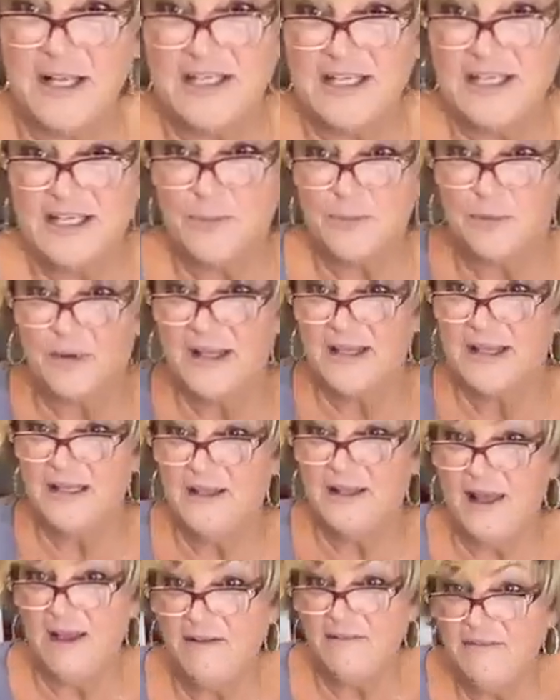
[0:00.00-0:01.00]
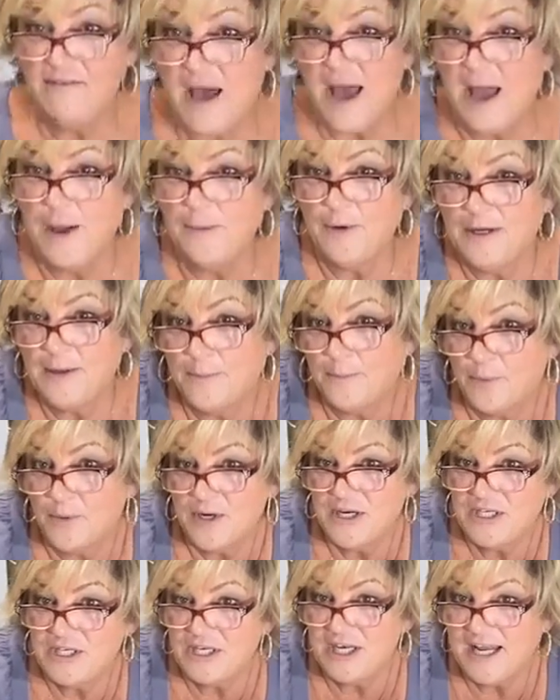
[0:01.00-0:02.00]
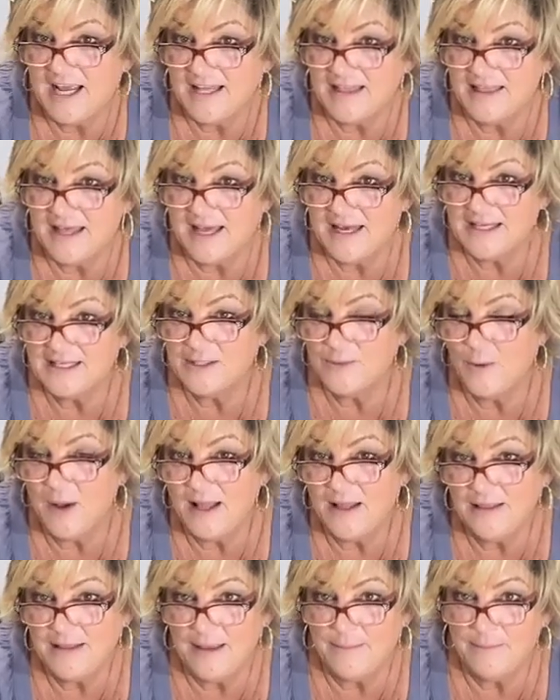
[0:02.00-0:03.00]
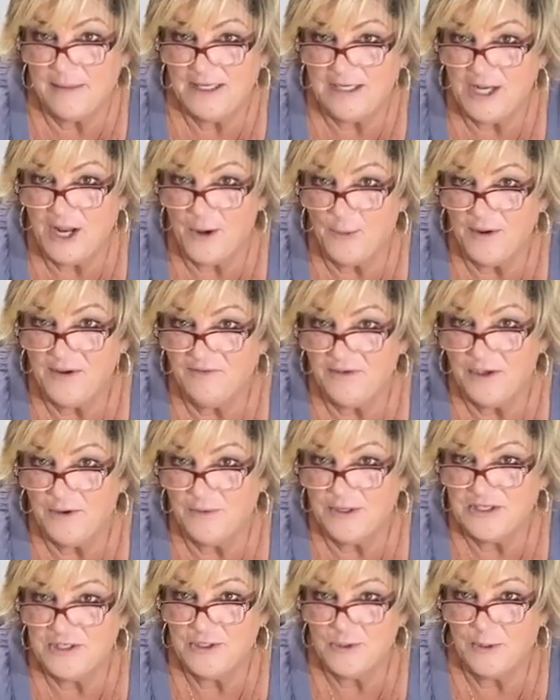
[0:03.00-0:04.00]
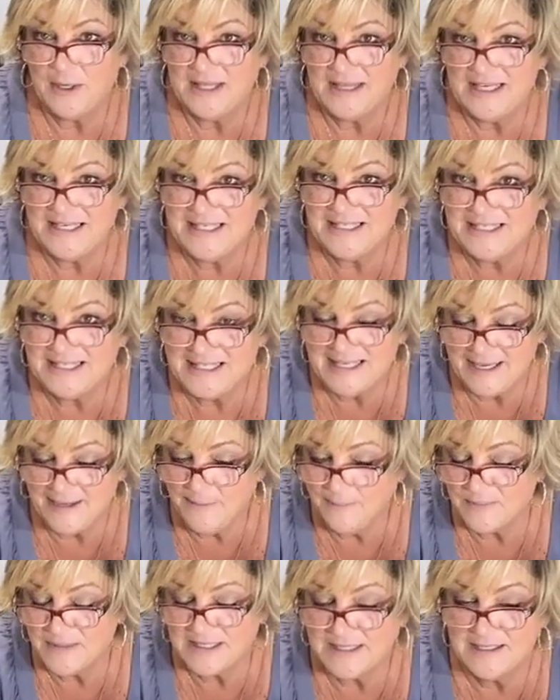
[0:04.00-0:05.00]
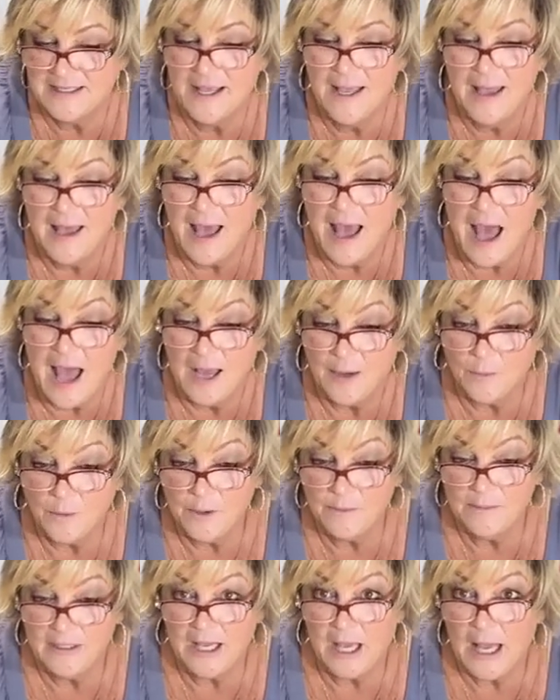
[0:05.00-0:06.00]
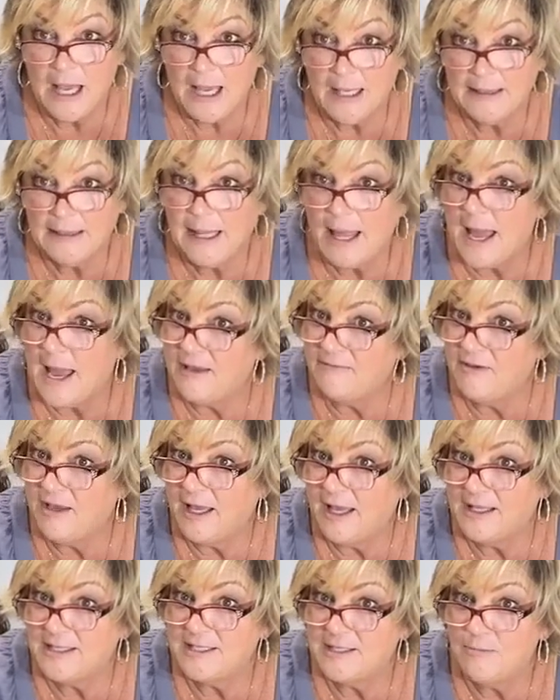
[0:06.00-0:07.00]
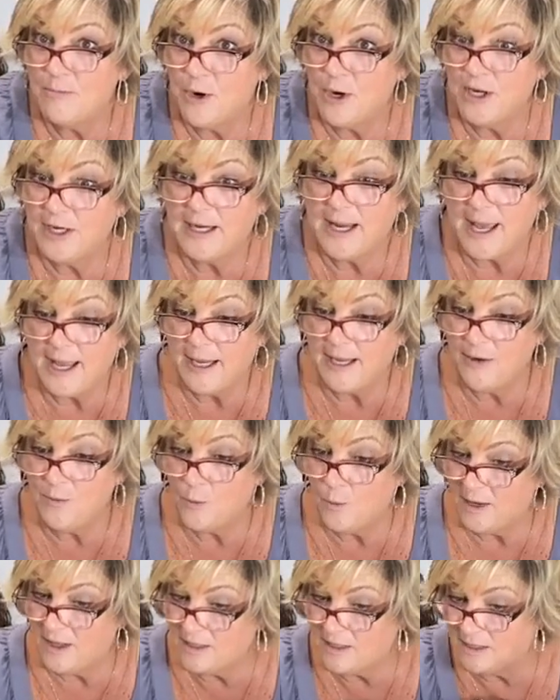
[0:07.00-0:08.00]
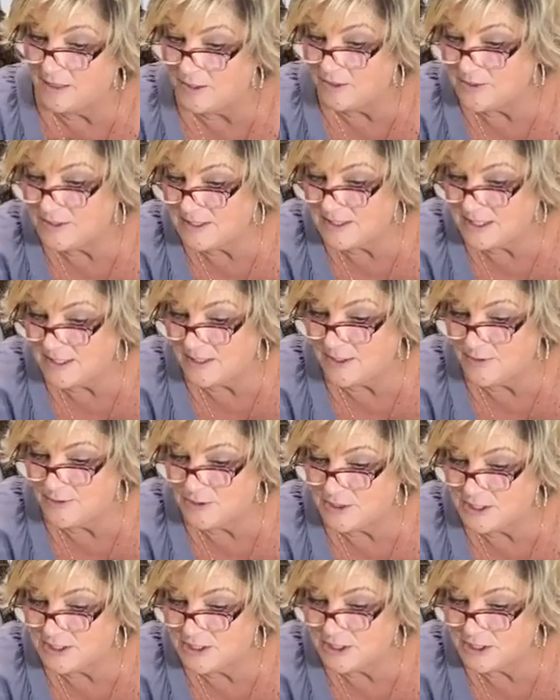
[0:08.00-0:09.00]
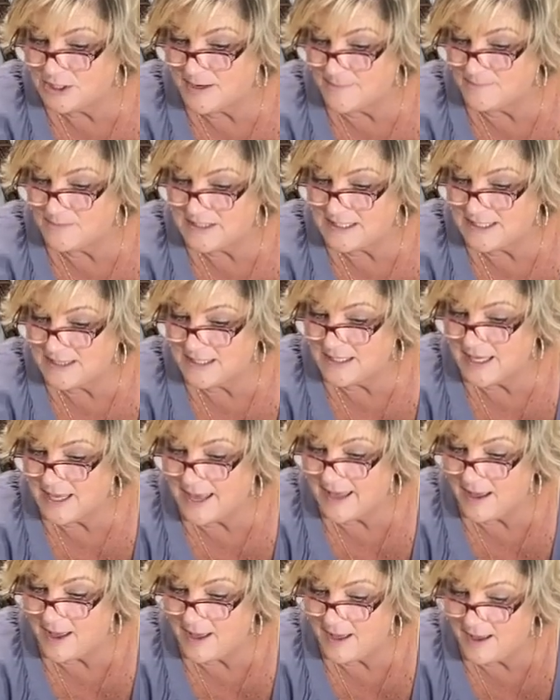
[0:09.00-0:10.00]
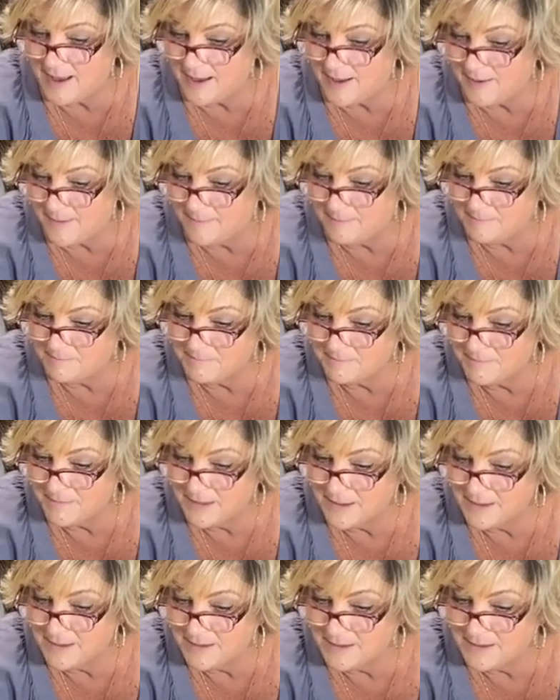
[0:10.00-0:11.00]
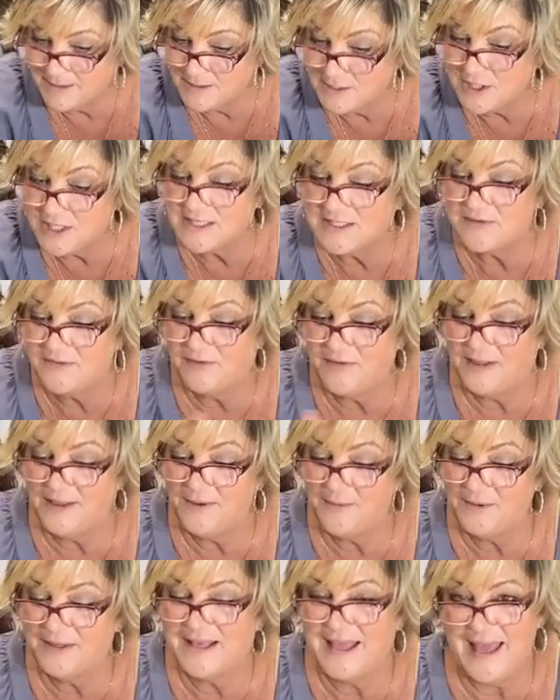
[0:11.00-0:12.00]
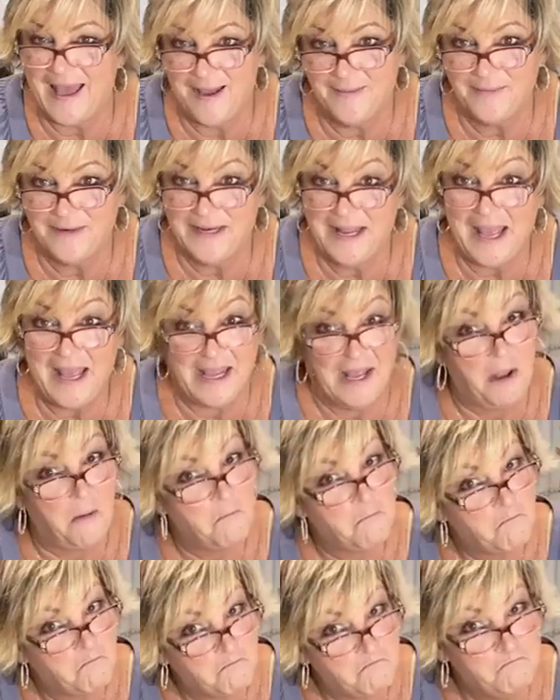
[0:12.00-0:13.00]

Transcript: you can spread the love, I would appreciate that as well. Let me know if you enjoy these tips. I will be on live again tomorrow night with Lucy, who just jumped in the just fill it with Cabernet.